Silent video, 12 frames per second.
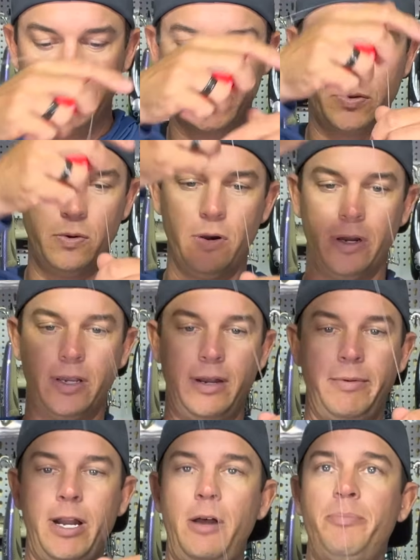cork, and I
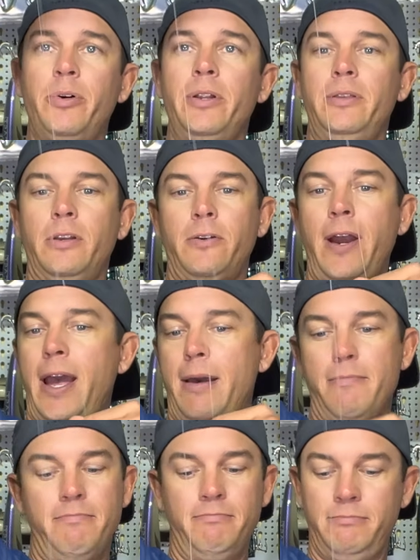mean, I'll put the
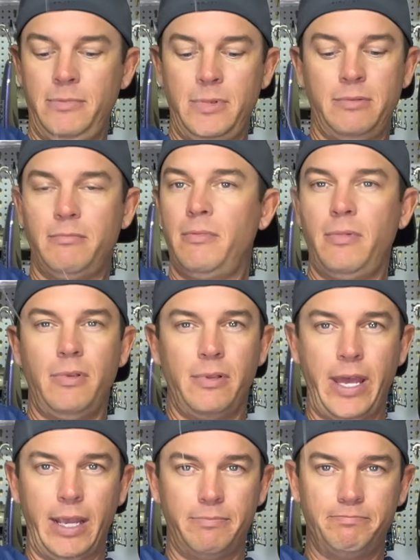crab
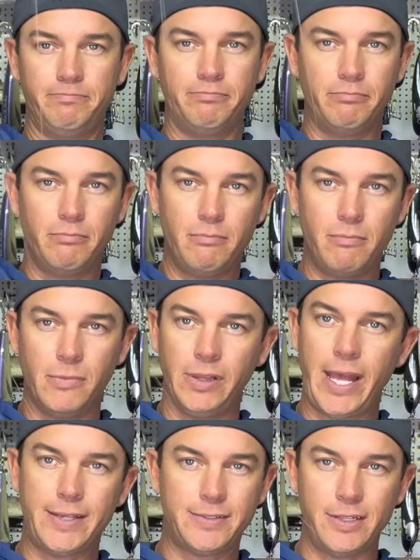like
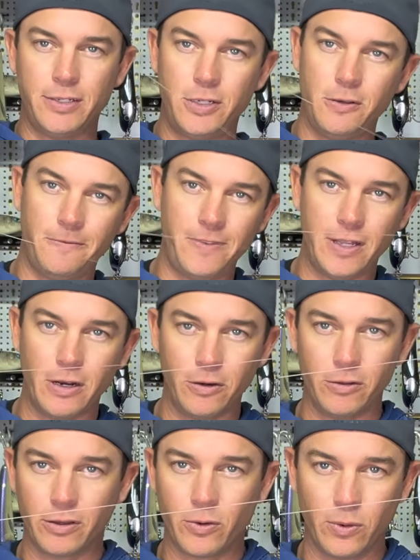less than 2 feet under
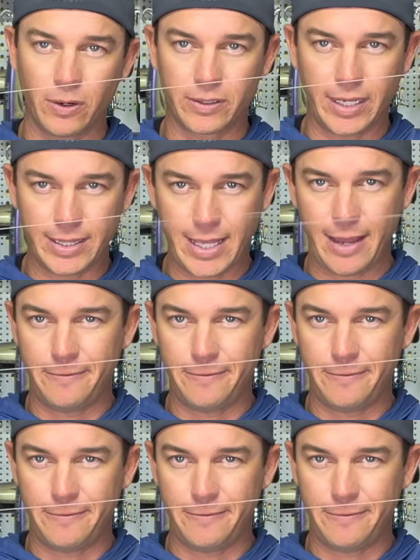the cork, like that